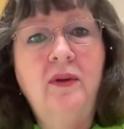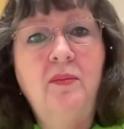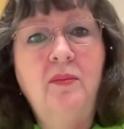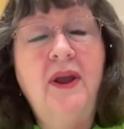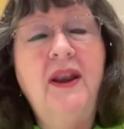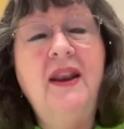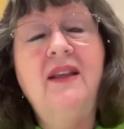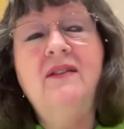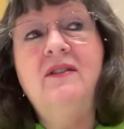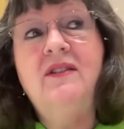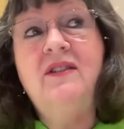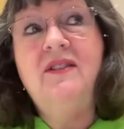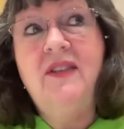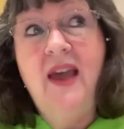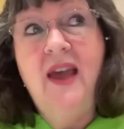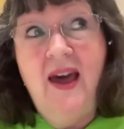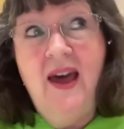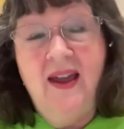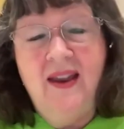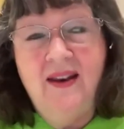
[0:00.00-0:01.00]
But
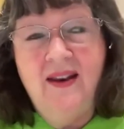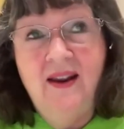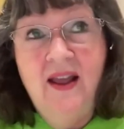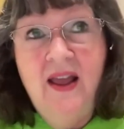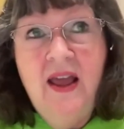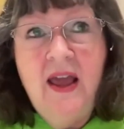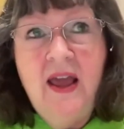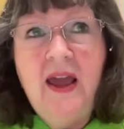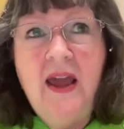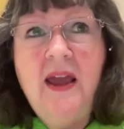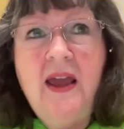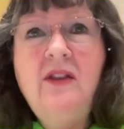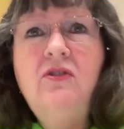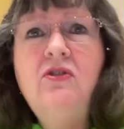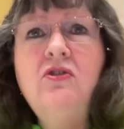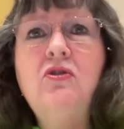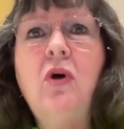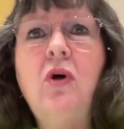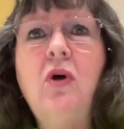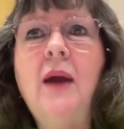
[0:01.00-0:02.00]
instead, he
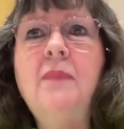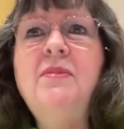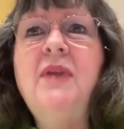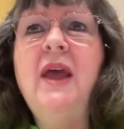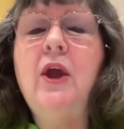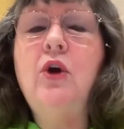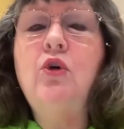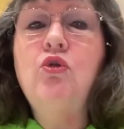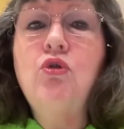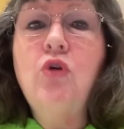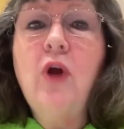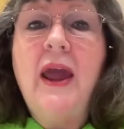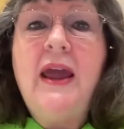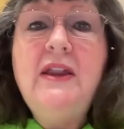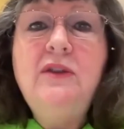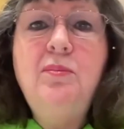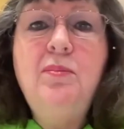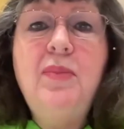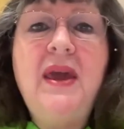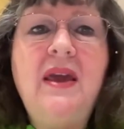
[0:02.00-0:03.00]
described a
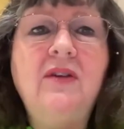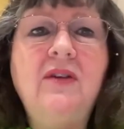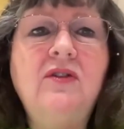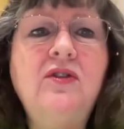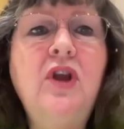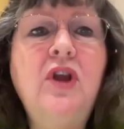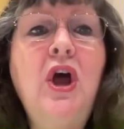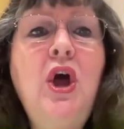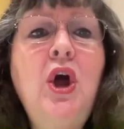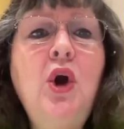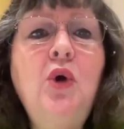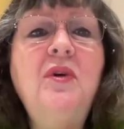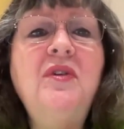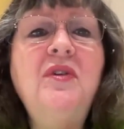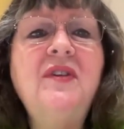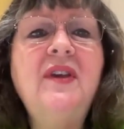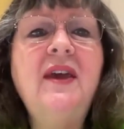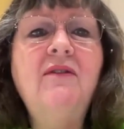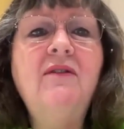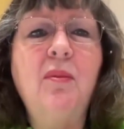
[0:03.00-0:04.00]
great beast who
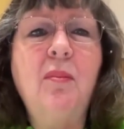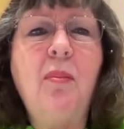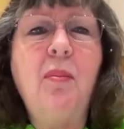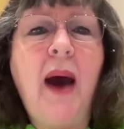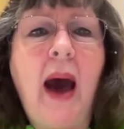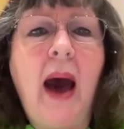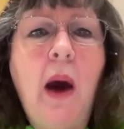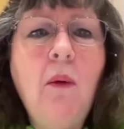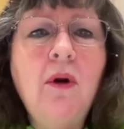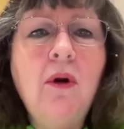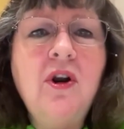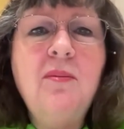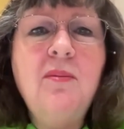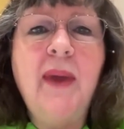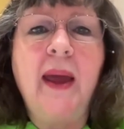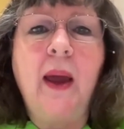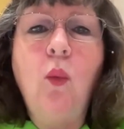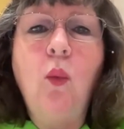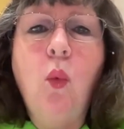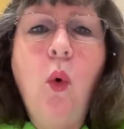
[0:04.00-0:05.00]
is given power to
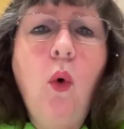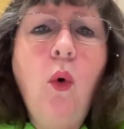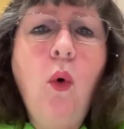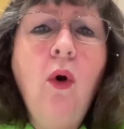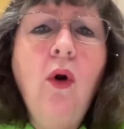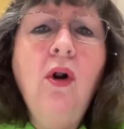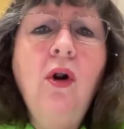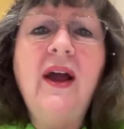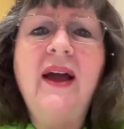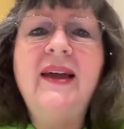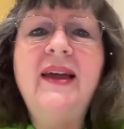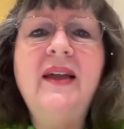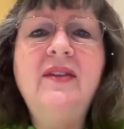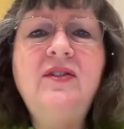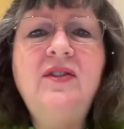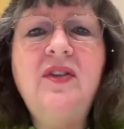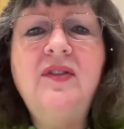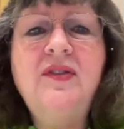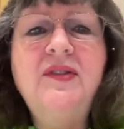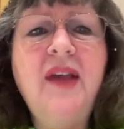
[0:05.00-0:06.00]
make war
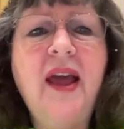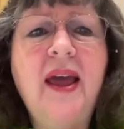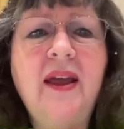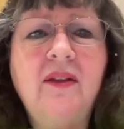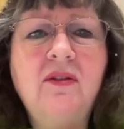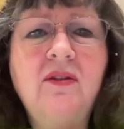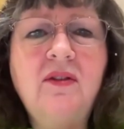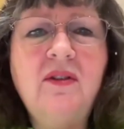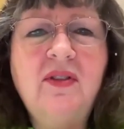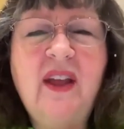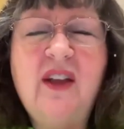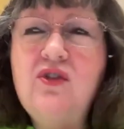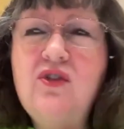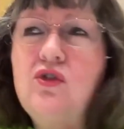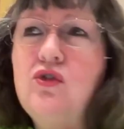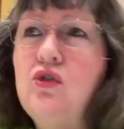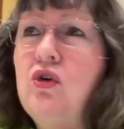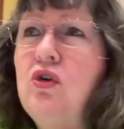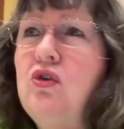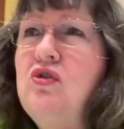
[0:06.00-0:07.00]
against the saints. That
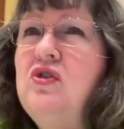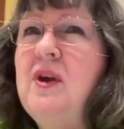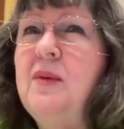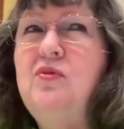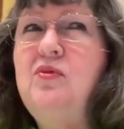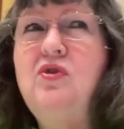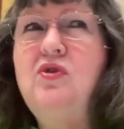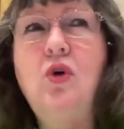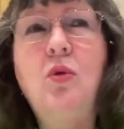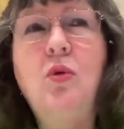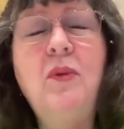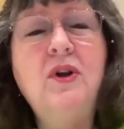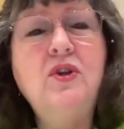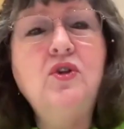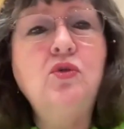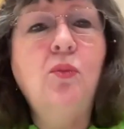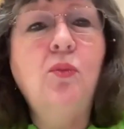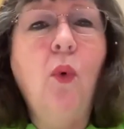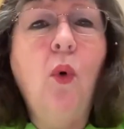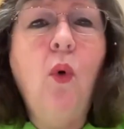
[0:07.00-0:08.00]
stirs up so
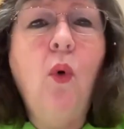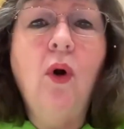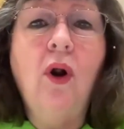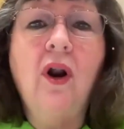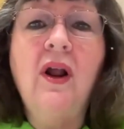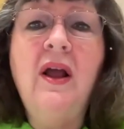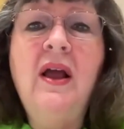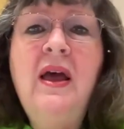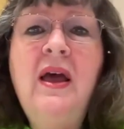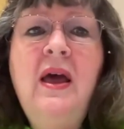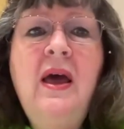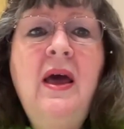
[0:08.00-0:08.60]
much more,